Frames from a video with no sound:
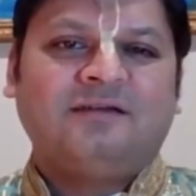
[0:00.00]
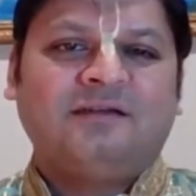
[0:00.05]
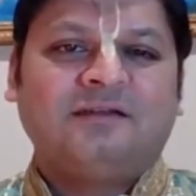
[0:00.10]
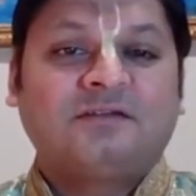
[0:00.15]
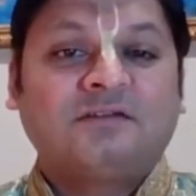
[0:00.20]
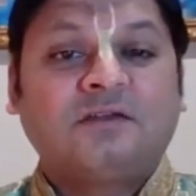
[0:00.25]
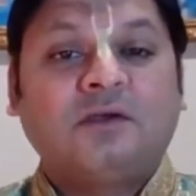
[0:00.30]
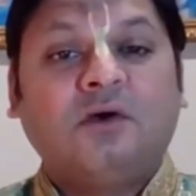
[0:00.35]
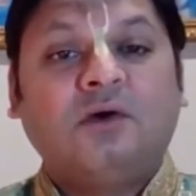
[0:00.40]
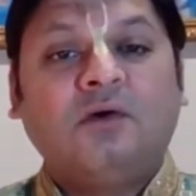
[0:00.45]

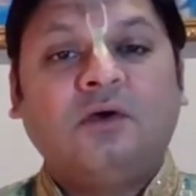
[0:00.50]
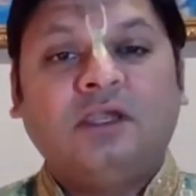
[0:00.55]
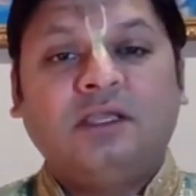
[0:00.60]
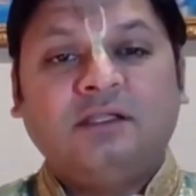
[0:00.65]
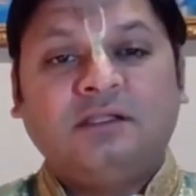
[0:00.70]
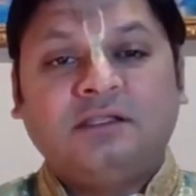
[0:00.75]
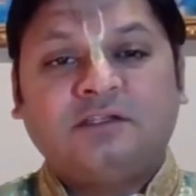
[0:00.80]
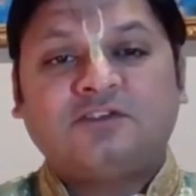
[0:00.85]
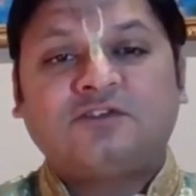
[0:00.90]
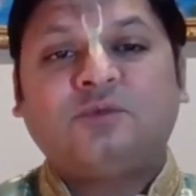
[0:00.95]
So
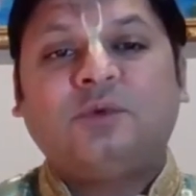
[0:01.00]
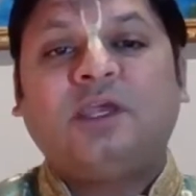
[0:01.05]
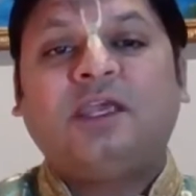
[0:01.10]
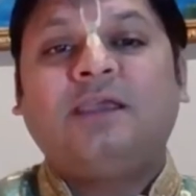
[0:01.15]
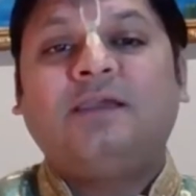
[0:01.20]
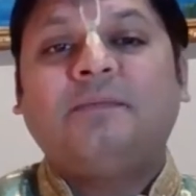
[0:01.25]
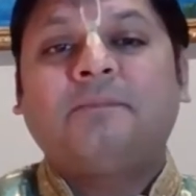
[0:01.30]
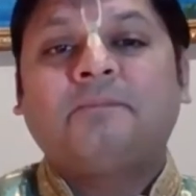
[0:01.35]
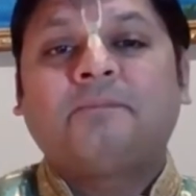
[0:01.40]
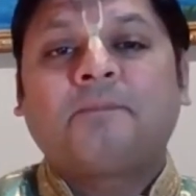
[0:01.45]
in this
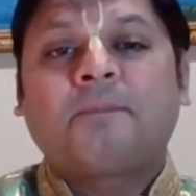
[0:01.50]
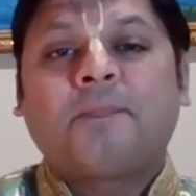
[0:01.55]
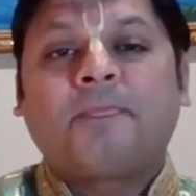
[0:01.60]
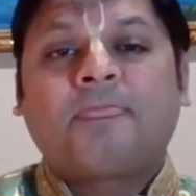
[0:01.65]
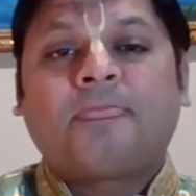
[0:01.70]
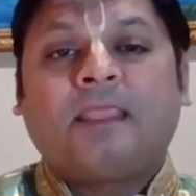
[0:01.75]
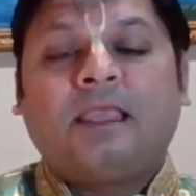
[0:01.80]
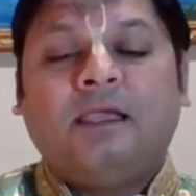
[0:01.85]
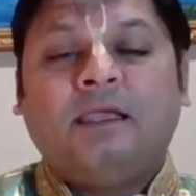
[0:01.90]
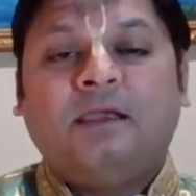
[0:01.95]
way,
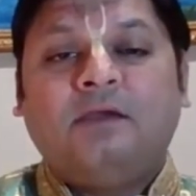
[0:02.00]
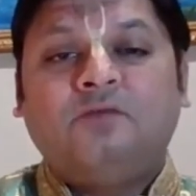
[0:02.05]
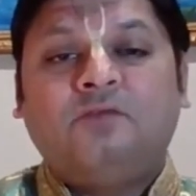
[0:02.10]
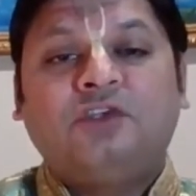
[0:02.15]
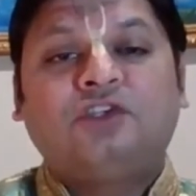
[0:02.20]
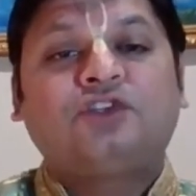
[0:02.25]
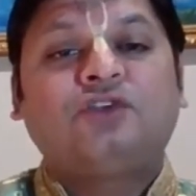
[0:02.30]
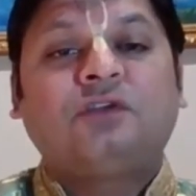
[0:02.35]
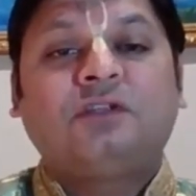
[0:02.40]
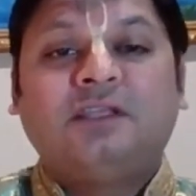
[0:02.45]
we
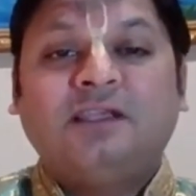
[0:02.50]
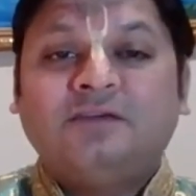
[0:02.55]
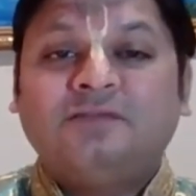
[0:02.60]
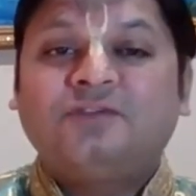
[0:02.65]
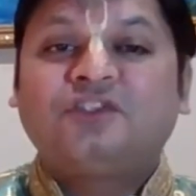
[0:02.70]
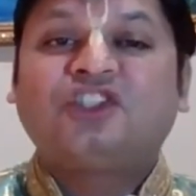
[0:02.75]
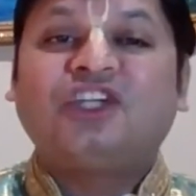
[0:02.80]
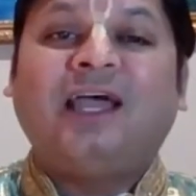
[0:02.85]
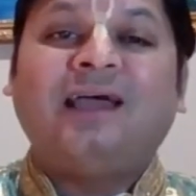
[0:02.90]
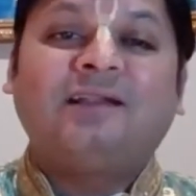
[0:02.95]
should
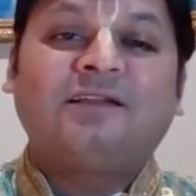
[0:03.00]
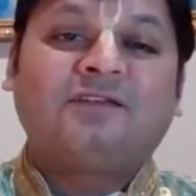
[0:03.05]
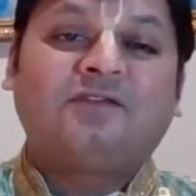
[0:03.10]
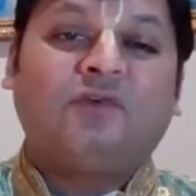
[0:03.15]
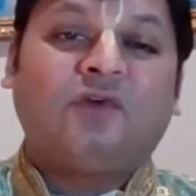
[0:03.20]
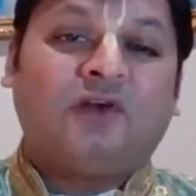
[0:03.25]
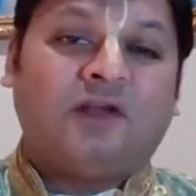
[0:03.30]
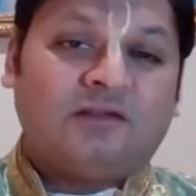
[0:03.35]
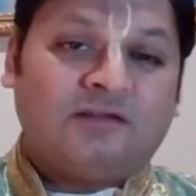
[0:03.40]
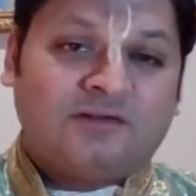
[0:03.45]
give chance
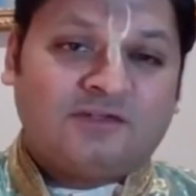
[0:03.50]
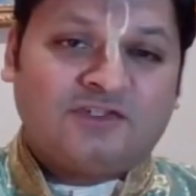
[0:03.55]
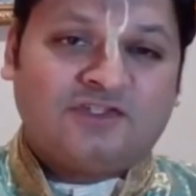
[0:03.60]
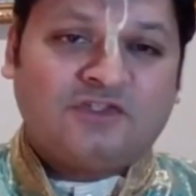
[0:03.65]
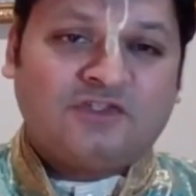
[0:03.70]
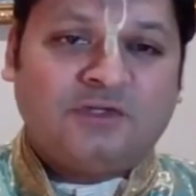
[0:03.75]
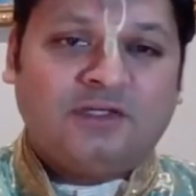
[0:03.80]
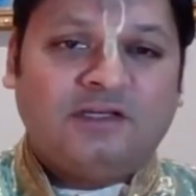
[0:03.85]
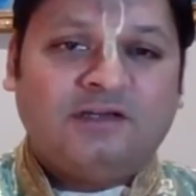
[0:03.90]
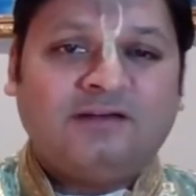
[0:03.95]
for others
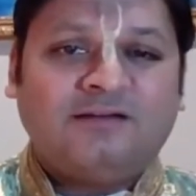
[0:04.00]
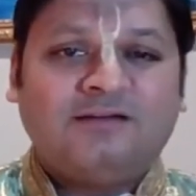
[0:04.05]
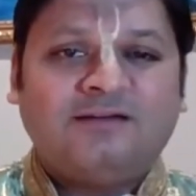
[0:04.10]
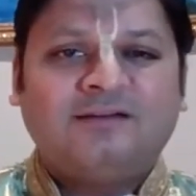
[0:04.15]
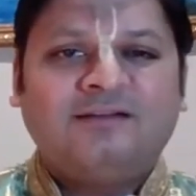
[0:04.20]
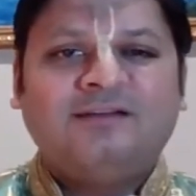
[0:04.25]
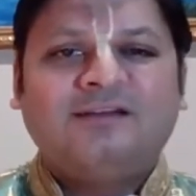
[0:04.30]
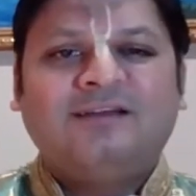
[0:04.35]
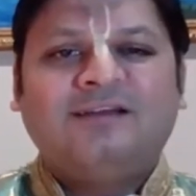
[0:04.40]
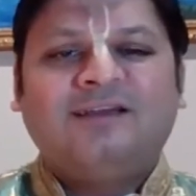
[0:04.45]
to hear.